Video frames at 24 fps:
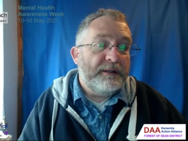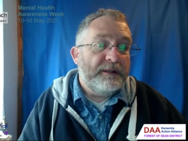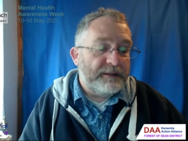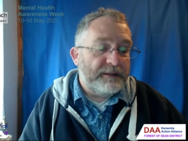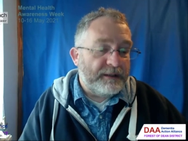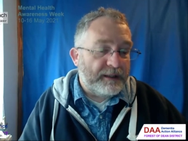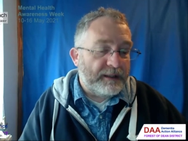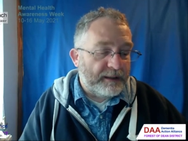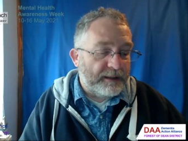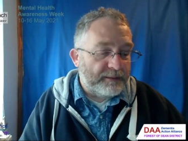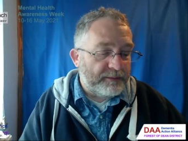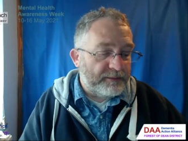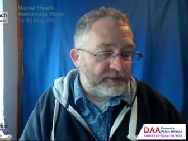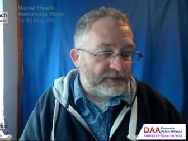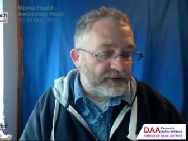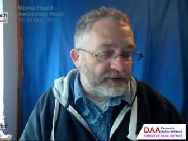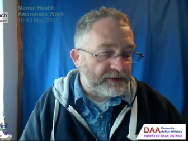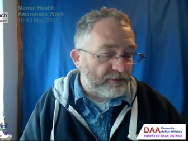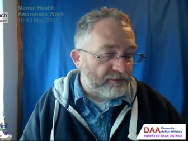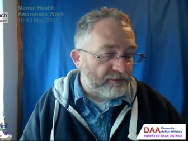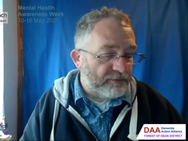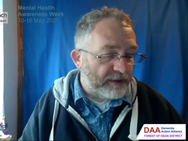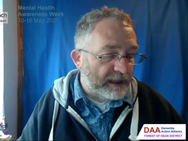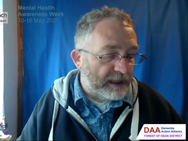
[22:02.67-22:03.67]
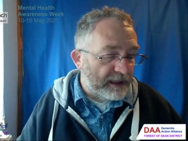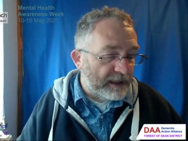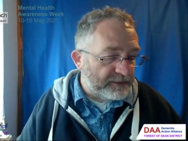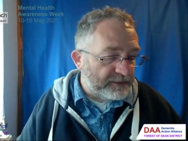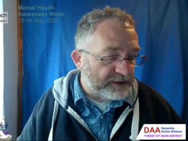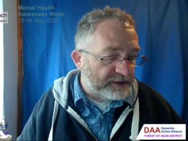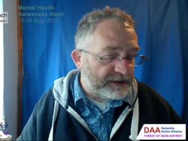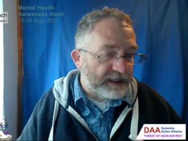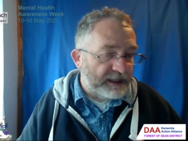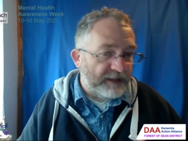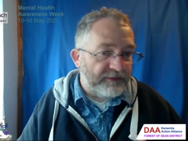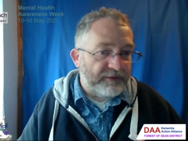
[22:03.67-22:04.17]
So really I'm
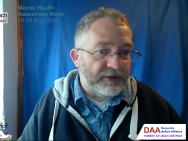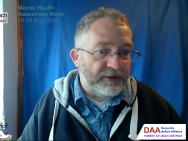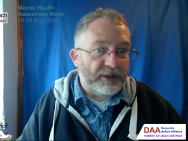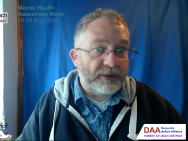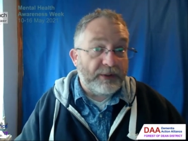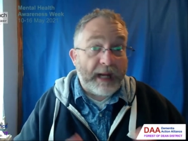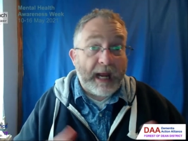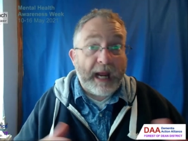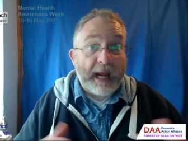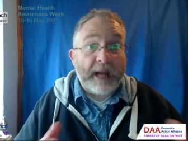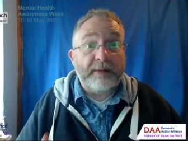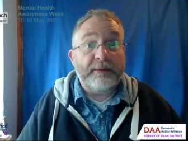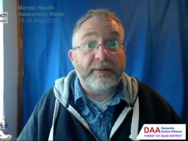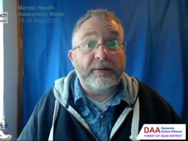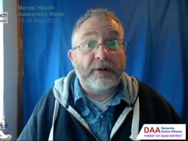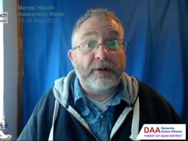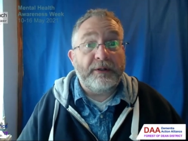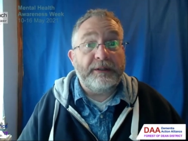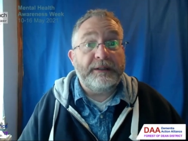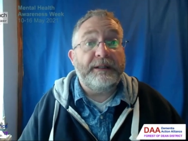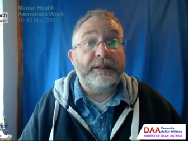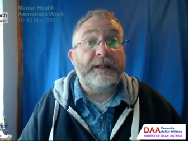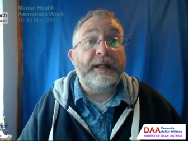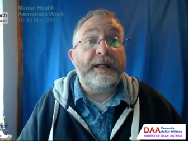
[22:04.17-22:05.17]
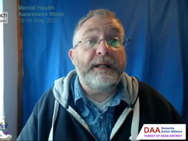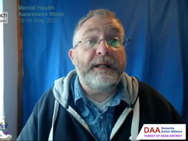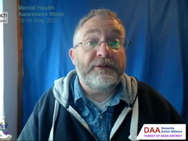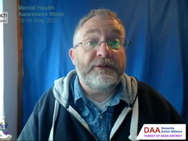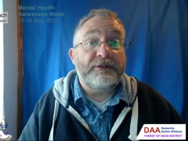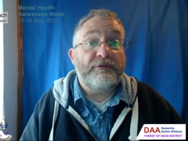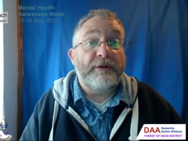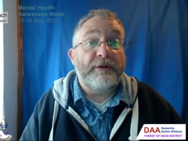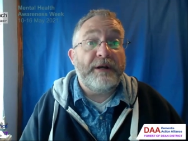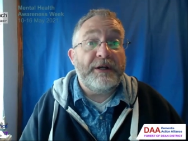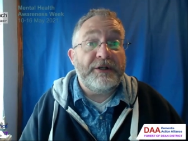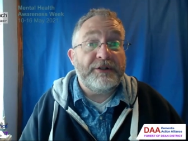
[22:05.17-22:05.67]
just giving you an outline and
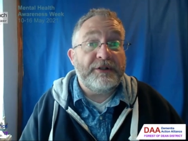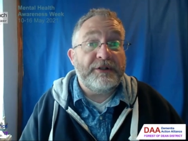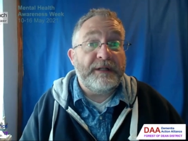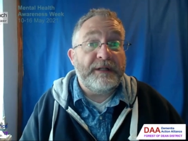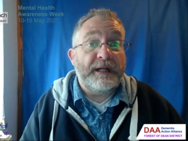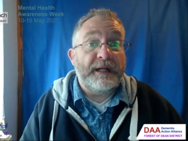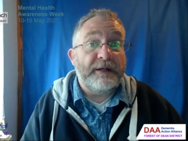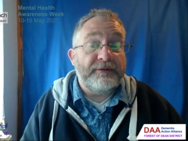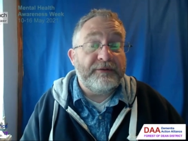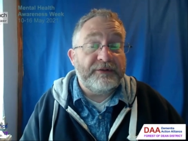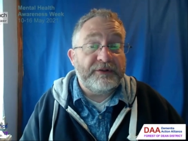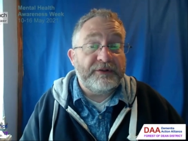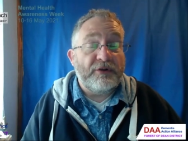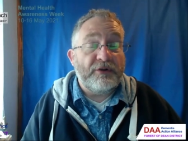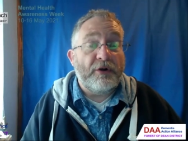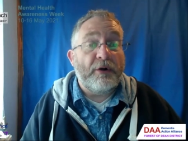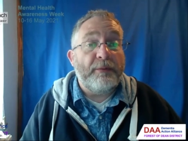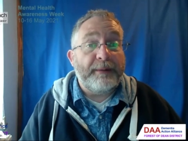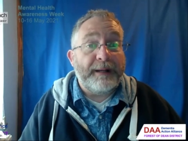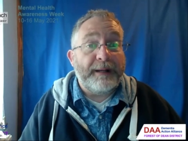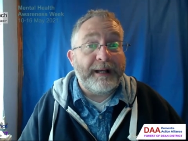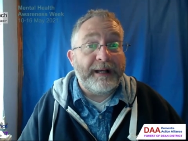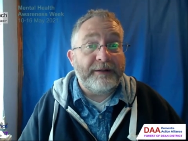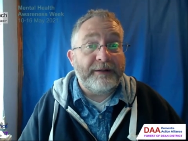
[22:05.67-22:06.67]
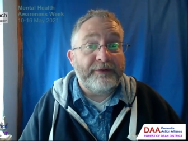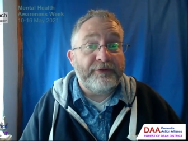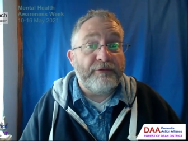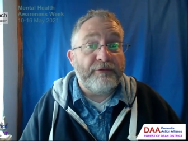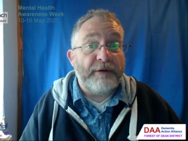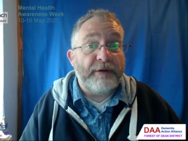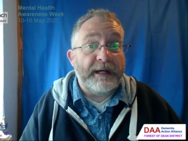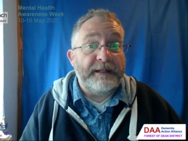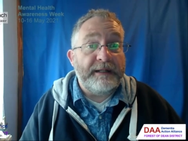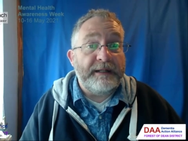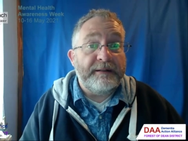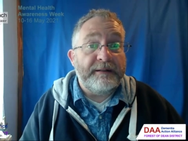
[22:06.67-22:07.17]
illustration now of STOP and
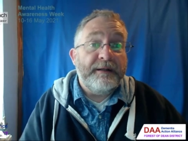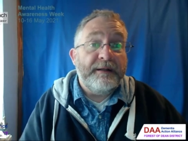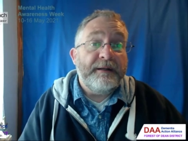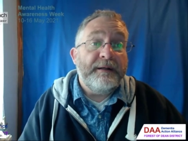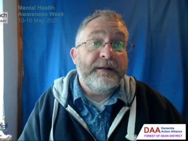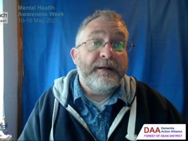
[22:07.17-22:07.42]
RAIN,